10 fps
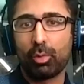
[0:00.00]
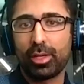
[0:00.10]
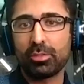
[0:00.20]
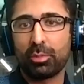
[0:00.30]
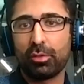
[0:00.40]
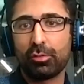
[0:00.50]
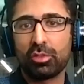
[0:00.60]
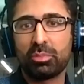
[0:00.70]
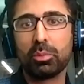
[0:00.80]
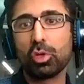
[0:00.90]
raise point of view is
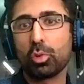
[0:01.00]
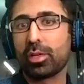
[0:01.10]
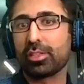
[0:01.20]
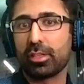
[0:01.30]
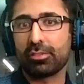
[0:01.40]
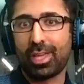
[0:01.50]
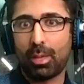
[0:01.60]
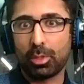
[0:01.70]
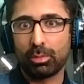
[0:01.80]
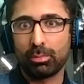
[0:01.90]
people don't raise enough
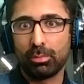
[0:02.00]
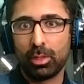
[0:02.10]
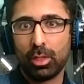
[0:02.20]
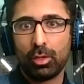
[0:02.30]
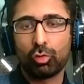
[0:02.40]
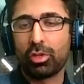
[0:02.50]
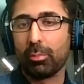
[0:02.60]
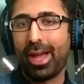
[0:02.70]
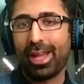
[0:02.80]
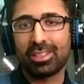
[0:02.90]
capital. So their
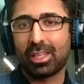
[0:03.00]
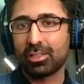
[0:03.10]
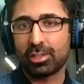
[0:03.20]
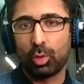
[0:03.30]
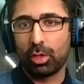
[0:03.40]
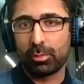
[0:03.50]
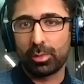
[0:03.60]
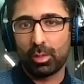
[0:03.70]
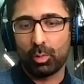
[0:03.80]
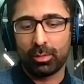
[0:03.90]
back is against the wall from
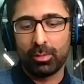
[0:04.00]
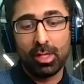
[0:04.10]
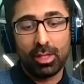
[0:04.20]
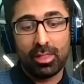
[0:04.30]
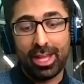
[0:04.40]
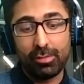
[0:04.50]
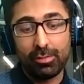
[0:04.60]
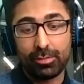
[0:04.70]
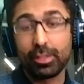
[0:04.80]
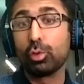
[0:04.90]
day one. Mm-hmm. Then even
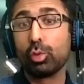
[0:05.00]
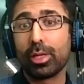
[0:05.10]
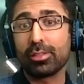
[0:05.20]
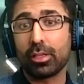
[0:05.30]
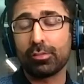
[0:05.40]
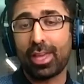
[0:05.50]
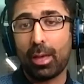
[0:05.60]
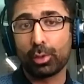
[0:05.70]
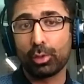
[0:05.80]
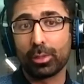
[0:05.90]
if they do raise enough
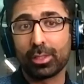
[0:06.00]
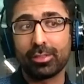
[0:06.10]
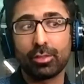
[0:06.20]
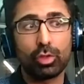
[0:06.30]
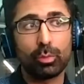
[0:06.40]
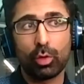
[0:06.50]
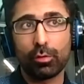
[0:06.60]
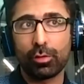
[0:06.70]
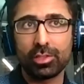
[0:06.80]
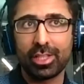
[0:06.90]
capital, but let's assume you're a
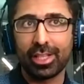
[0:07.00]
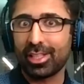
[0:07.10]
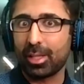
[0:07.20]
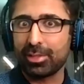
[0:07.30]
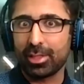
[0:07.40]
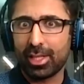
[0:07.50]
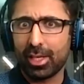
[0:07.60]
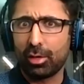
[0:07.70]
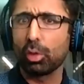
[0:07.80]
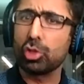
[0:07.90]
first, second time
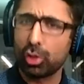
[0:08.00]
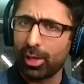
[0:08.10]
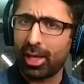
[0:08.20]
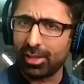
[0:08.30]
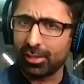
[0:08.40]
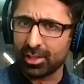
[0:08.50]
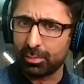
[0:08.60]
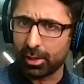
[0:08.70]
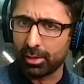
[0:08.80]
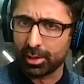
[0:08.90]
syndicator, or you don't have enough
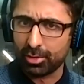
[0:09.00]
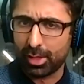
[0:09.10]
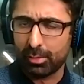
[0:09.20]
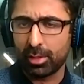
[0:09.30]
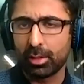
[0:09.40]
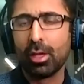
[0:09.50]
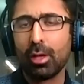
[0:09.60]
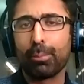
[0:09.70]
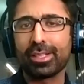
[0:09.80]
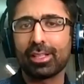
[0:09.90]
experience, right, with a
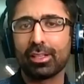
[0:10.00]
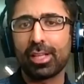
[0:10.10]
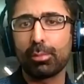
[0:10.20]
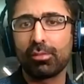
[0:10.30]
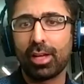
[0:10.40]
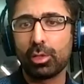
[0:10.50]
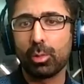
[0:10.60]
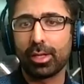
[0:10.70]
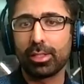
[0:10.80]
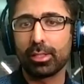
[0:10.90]
particular type of value
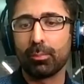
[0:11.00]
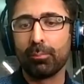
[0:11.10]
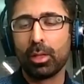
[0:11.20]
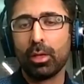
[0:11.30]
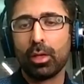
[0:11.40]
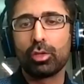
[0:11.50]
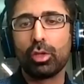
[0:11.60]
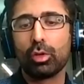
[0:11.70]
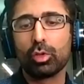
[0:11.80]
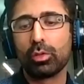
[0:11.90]
add deal. You
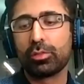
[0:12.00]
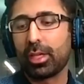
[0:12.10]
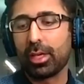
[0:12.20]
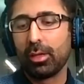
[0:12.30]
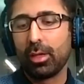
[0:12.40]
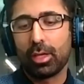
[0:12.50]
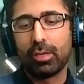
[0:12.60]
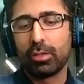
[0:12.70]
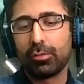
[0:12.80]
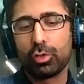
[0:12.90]
know, you'll say,
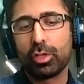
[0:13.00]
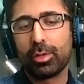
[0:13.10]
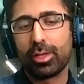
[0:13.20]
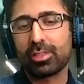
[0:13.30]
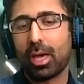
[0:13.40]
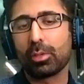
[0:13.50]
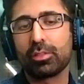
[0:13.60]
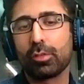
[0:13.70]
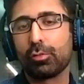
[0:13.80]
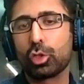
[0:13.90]
even if you did raise capital,
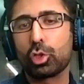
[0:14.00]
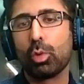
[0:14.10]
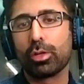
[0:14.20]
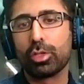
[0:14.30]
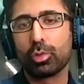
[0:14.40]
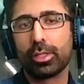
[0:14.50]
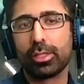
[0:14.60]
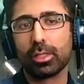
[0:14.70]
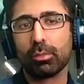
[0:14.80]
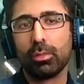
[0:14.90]
say for a 200 unit
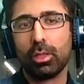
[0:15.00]
deal,